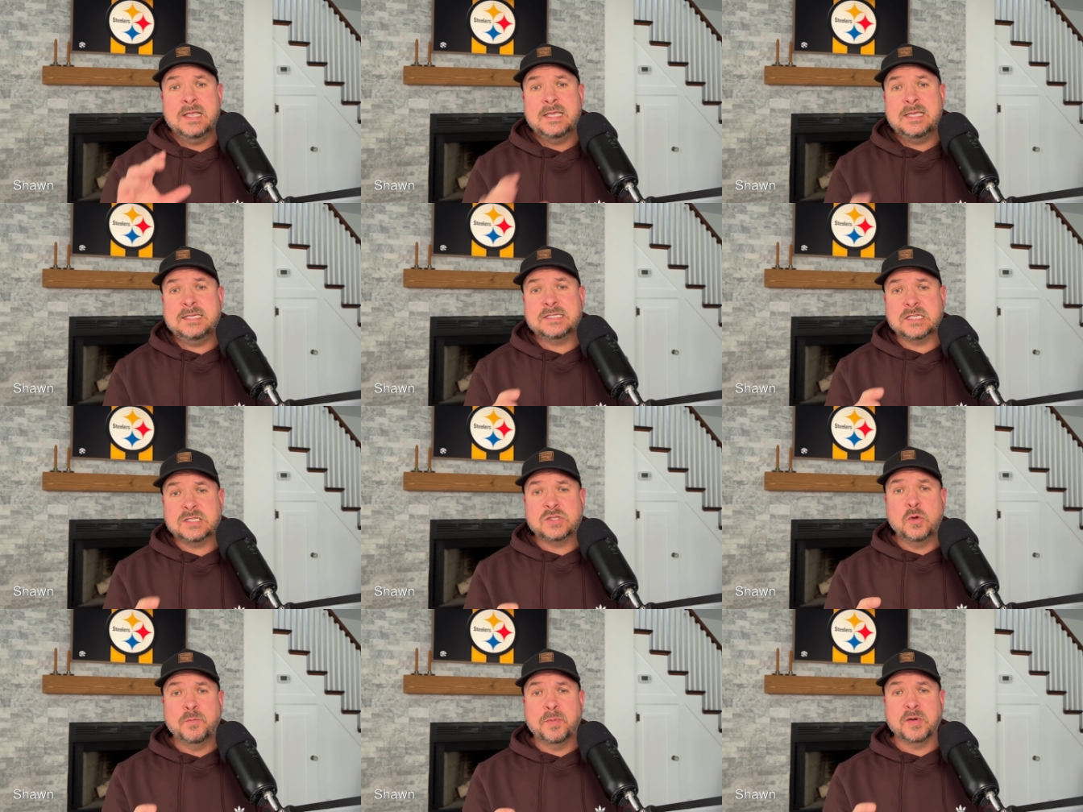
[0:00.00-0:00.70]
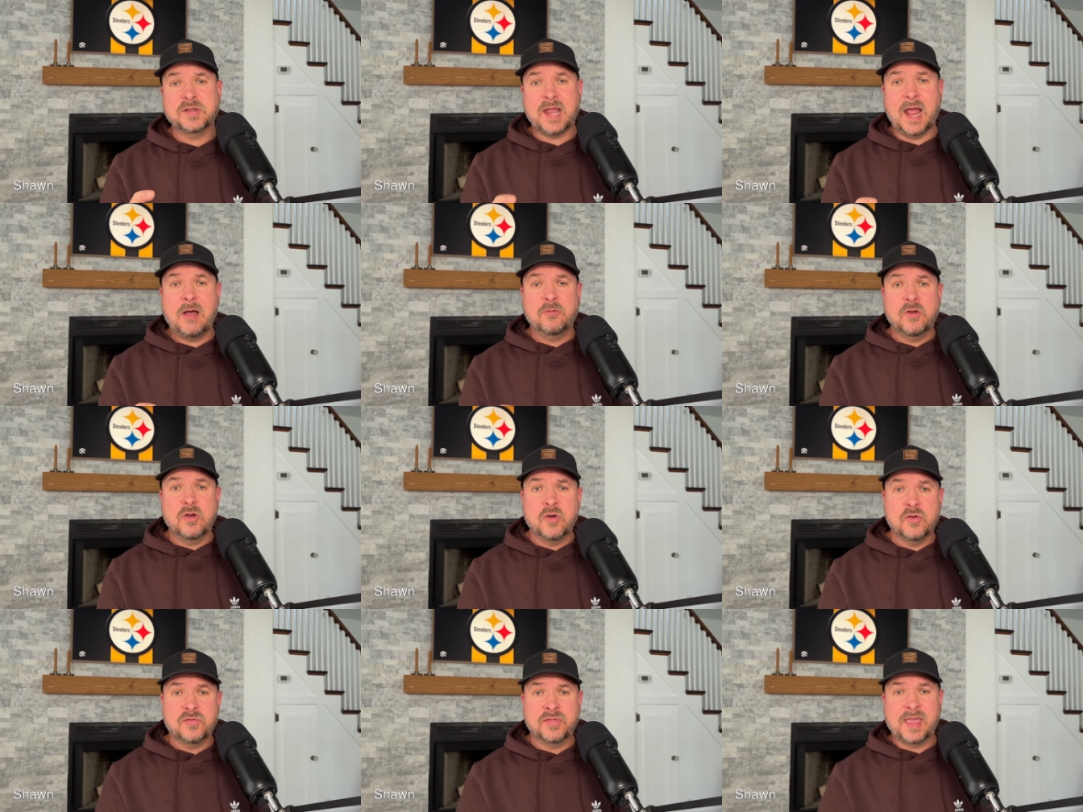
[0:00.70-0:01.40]
He's a super
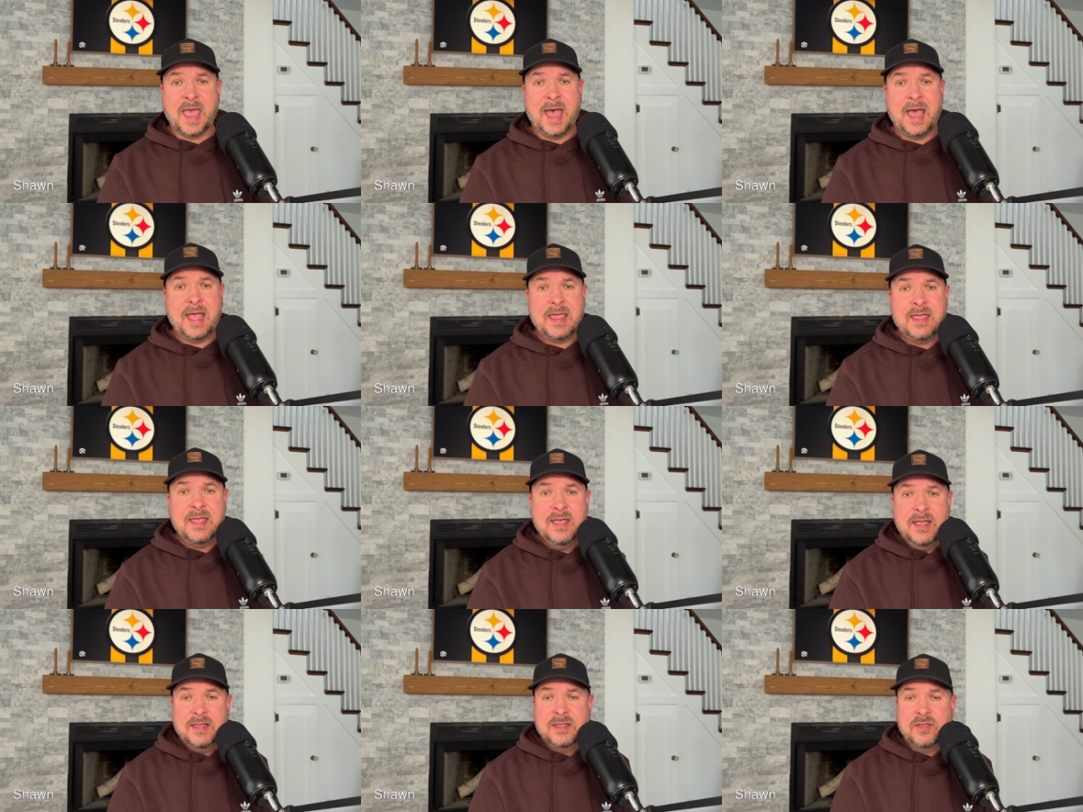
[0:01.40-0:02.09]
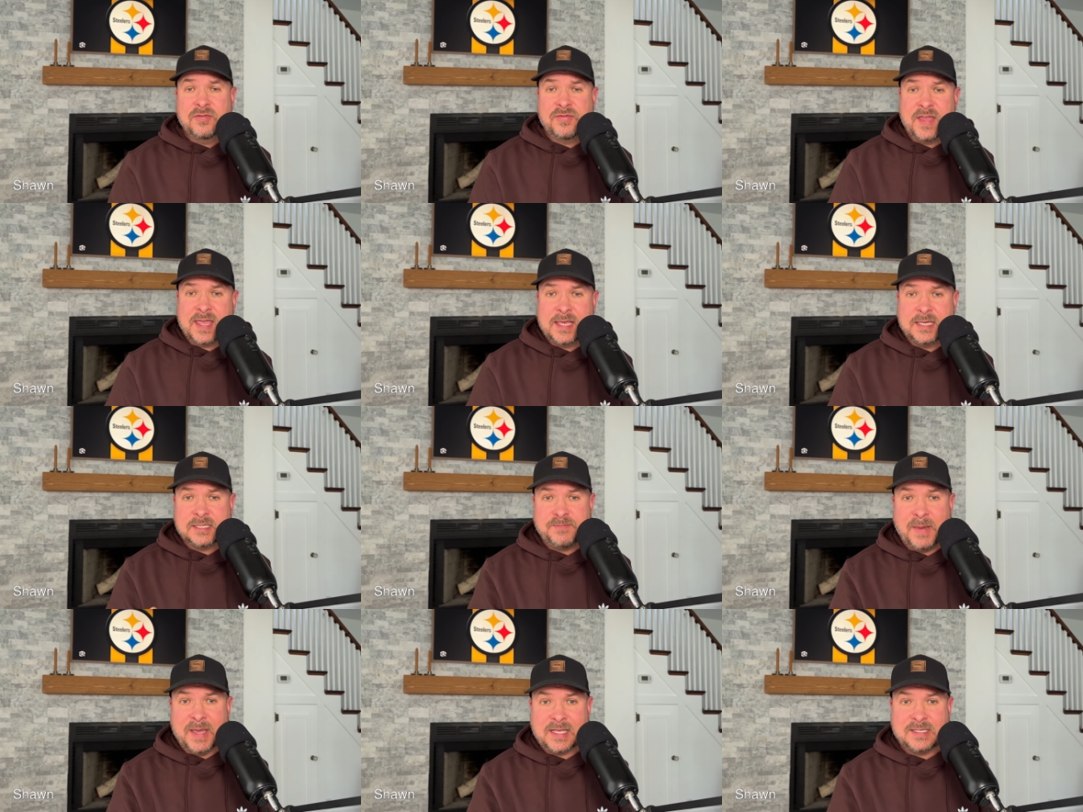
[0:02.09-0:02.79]
down-to-earth guy. You think
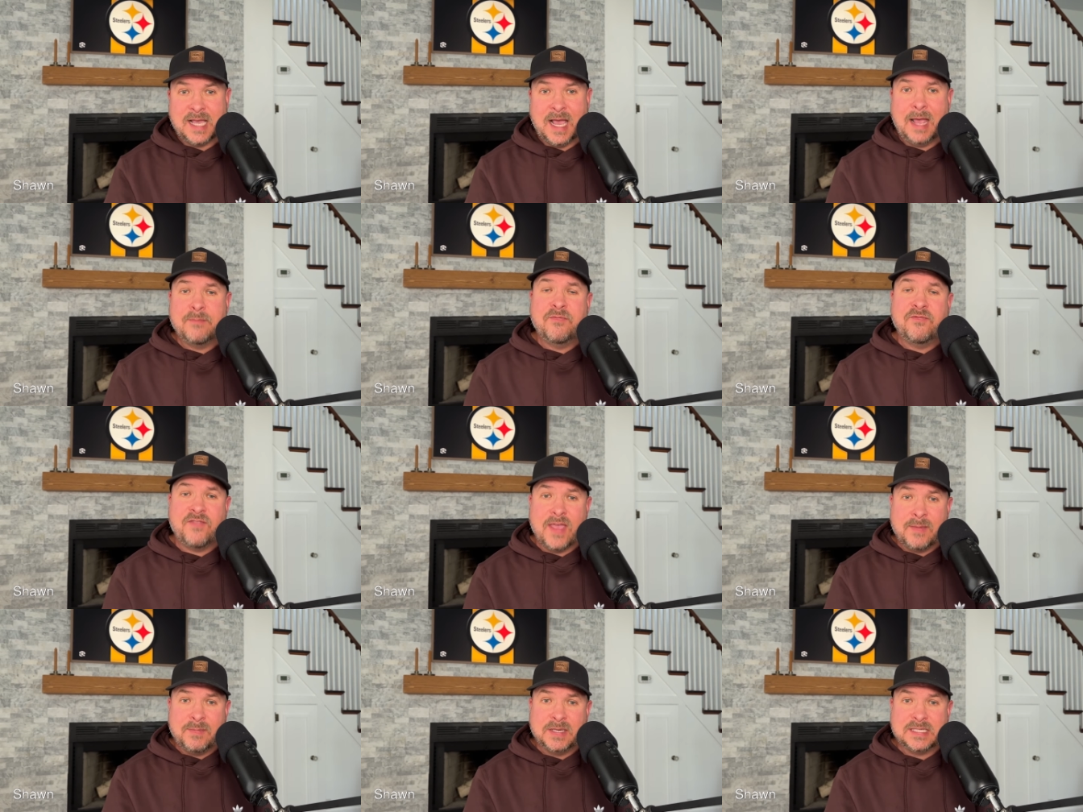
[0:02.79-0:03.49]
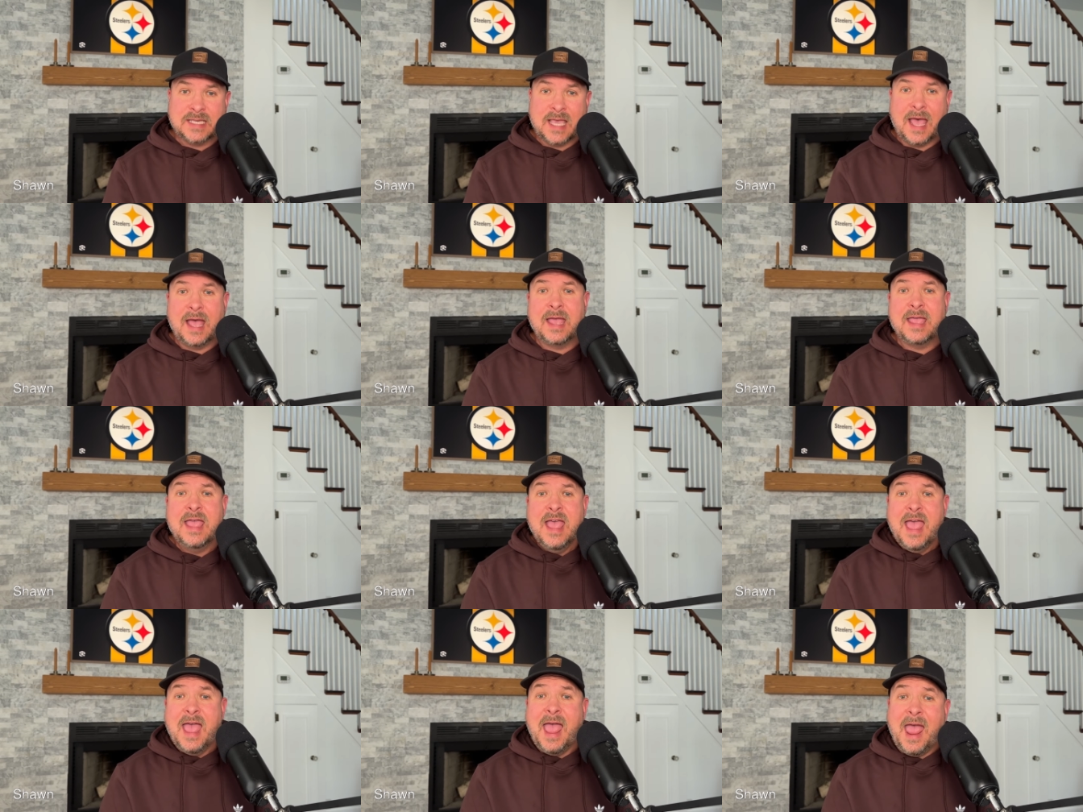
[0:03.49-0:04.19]
he's big-time, famous
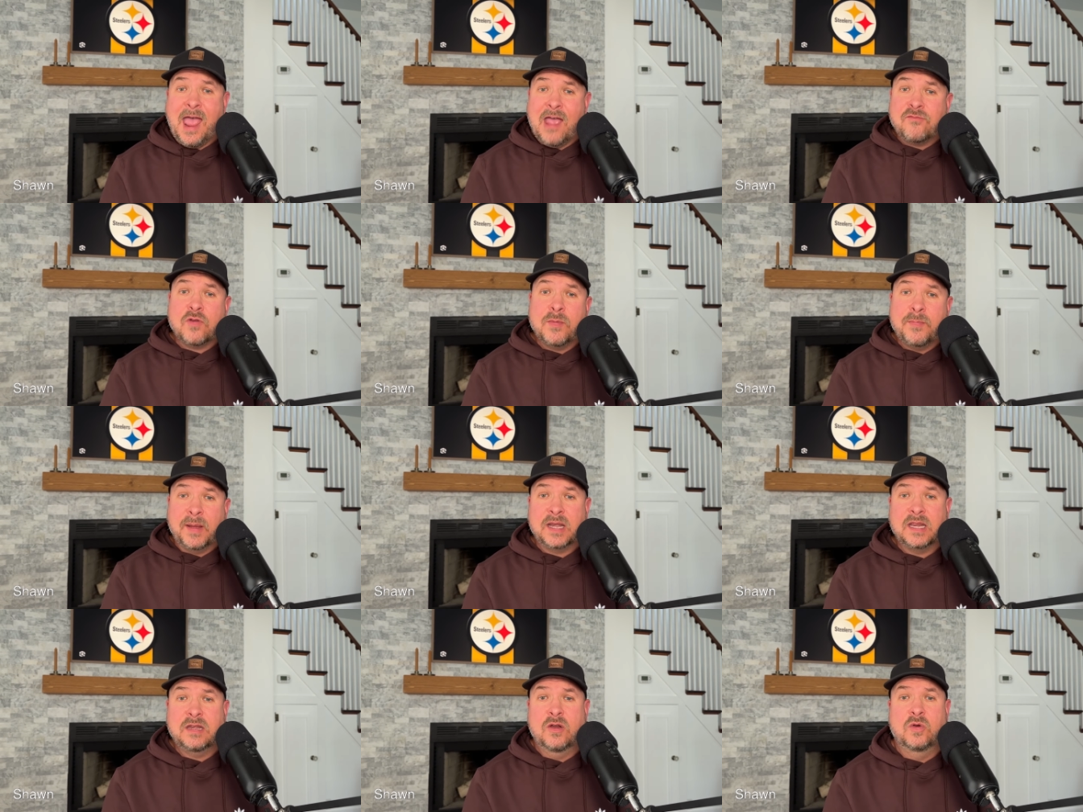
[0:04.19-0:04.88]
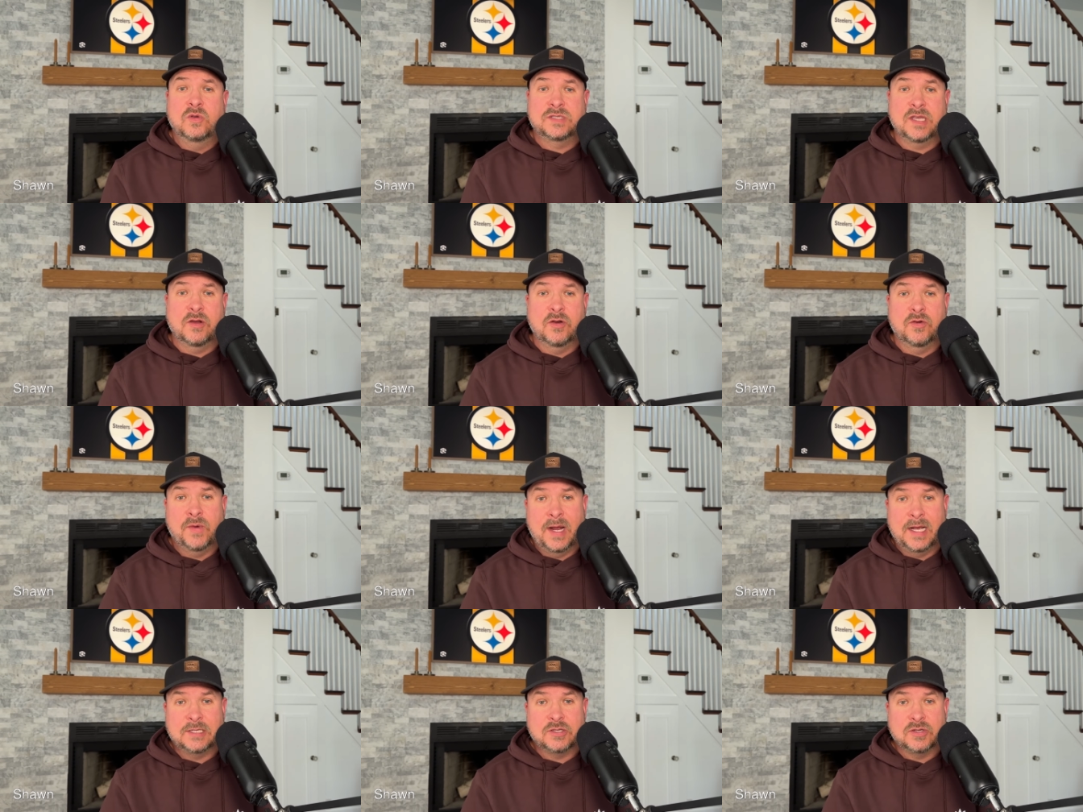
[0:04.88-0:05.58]
guy. Everybody knows Aaron
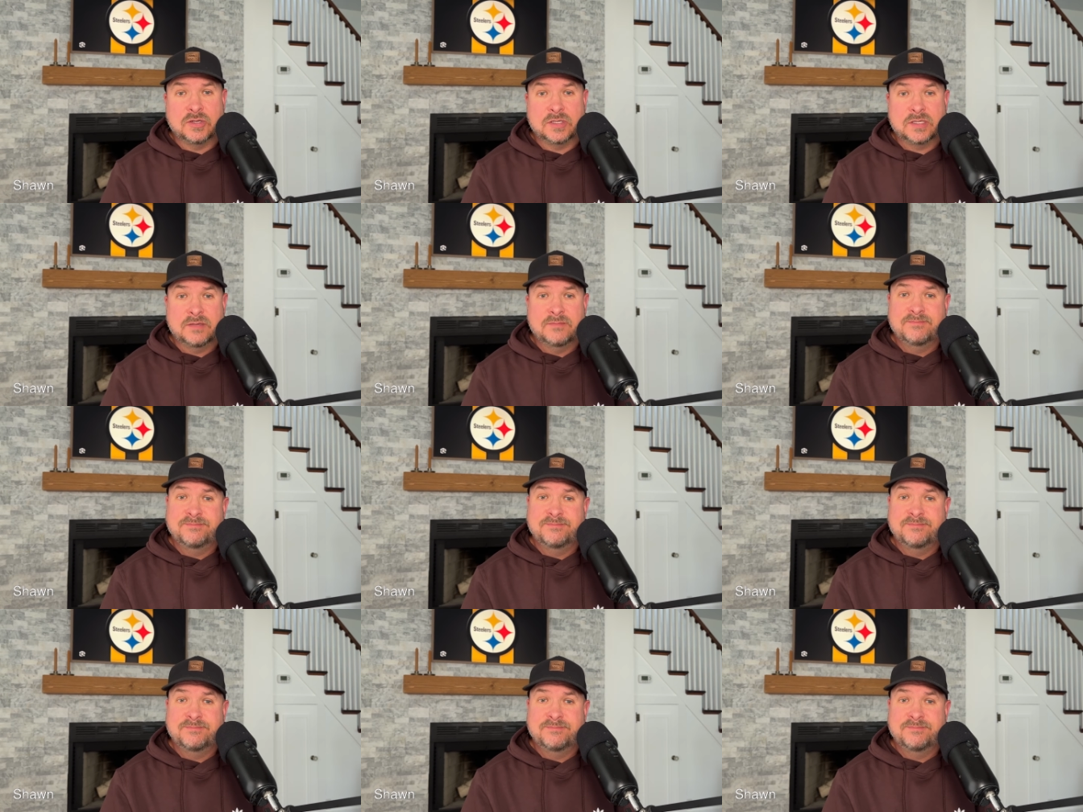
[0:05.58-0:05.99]
Rodgers.